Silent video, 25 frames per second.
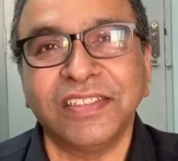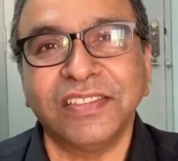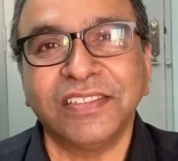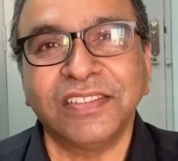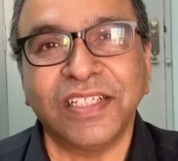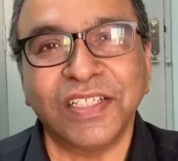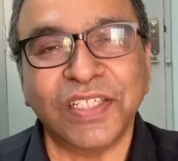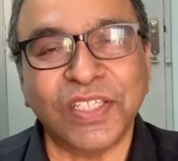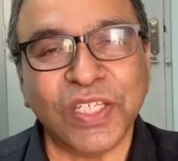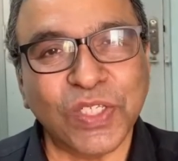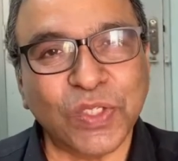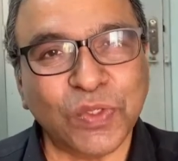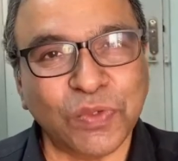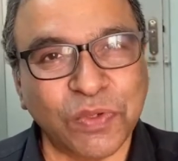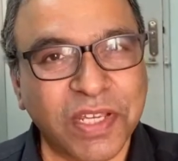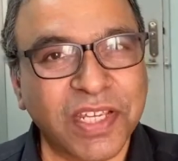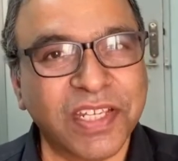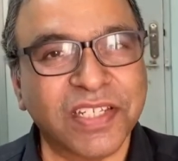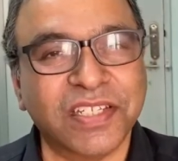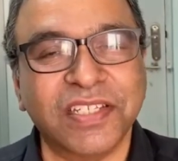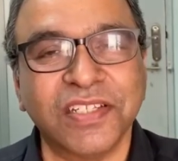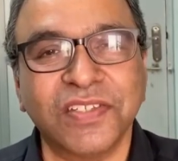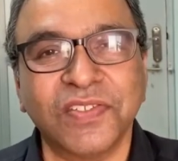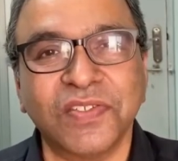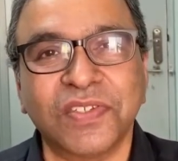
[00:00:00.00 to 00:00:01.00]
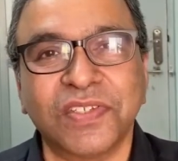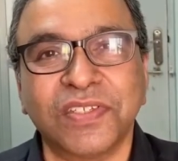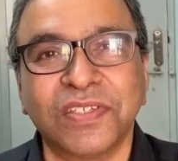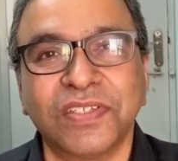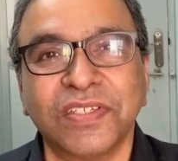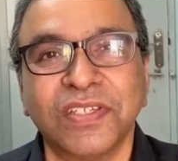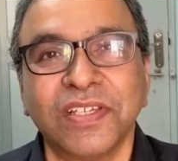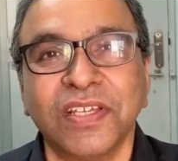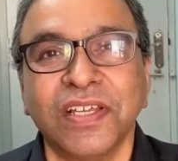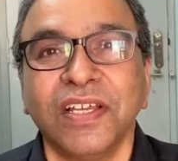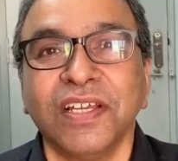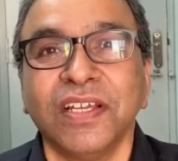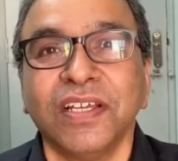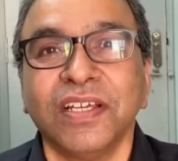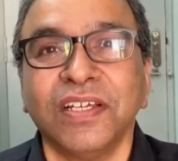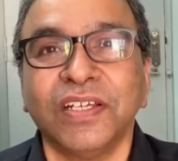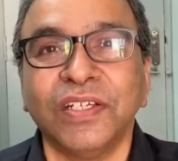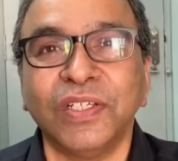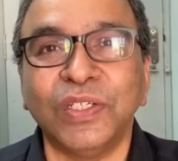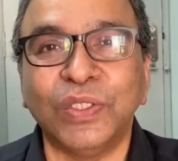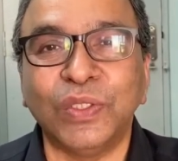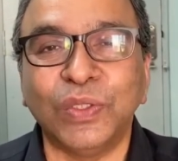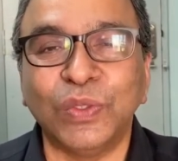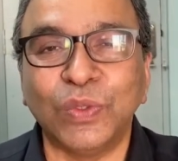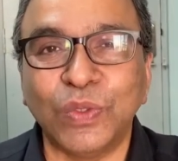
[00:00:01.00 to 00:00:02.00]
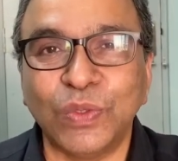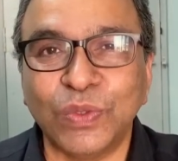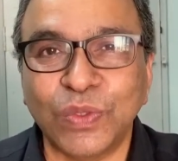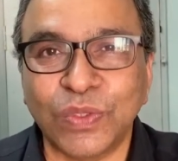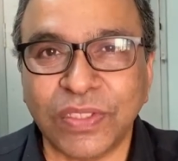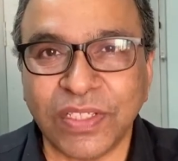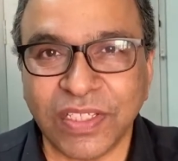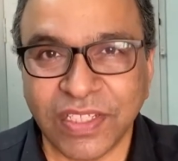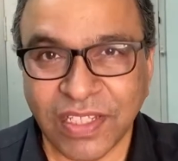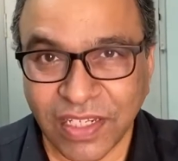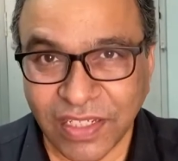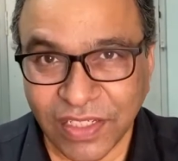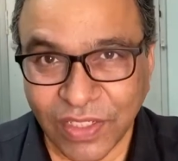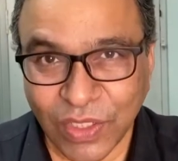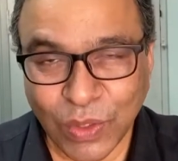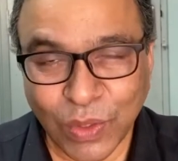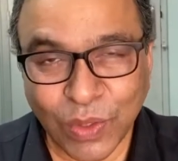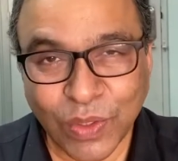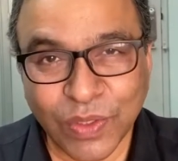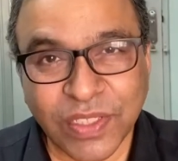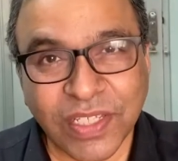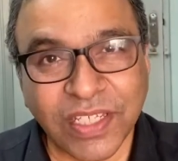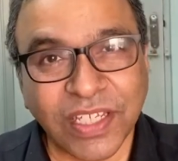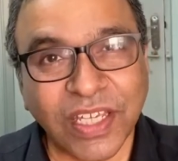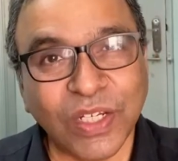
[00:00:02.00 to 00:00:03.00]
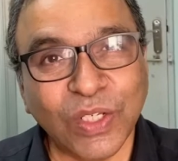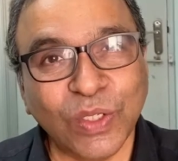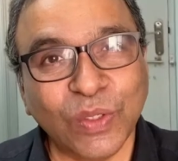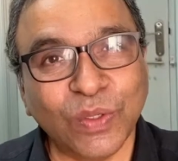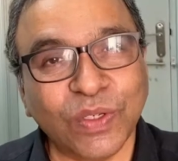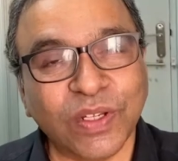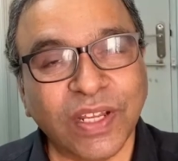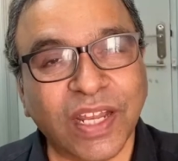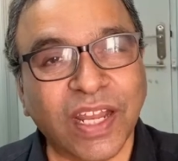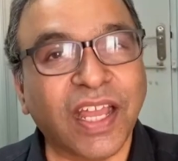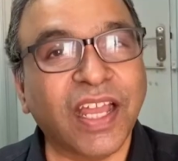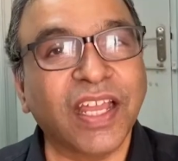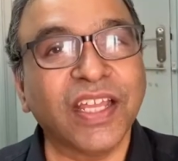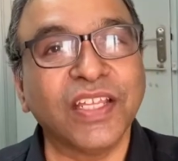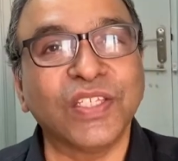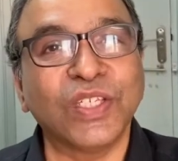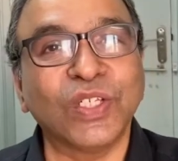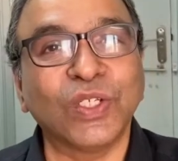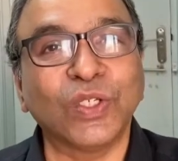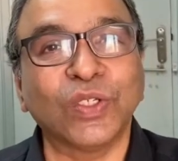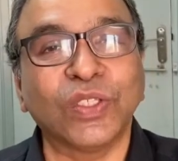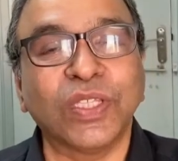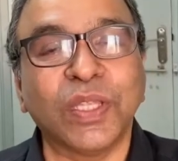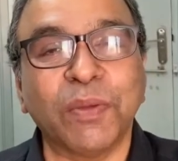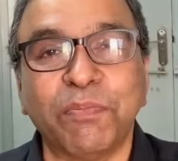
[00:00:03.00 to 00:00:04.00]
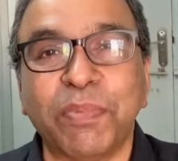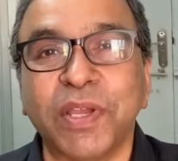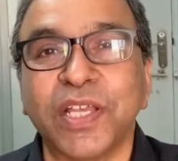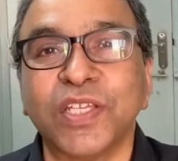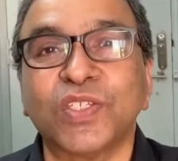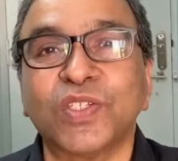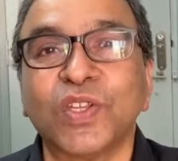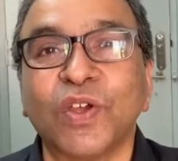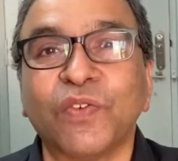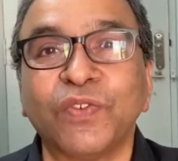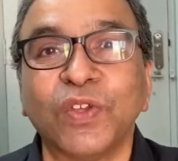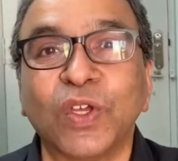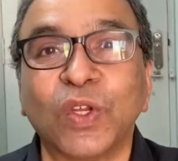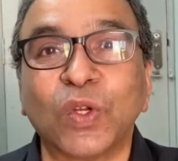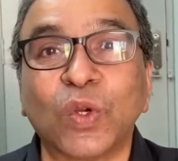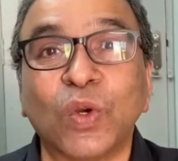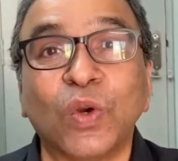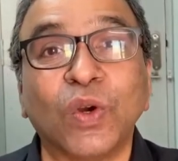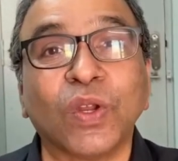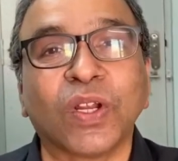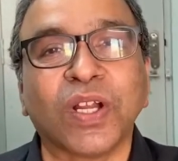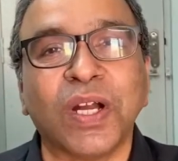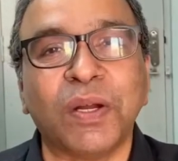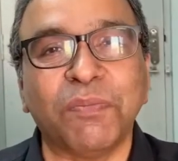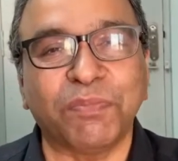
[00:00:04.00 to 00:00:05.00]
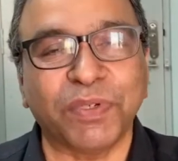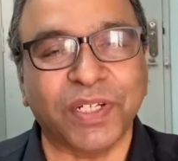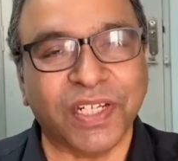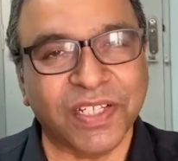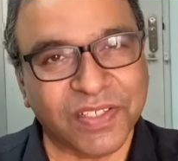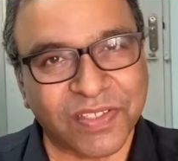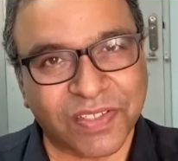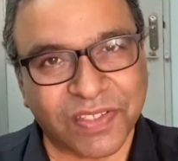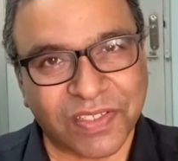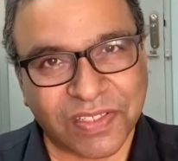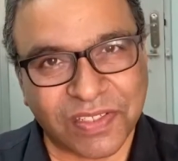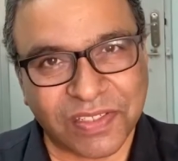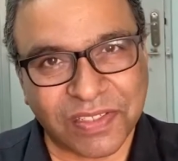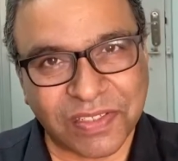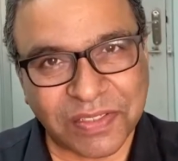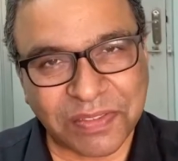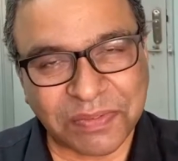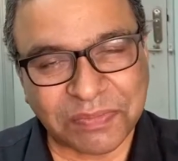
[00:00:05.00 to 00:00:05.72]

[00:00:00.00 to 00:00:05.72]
the situations using and utilizing to the best of your core competence.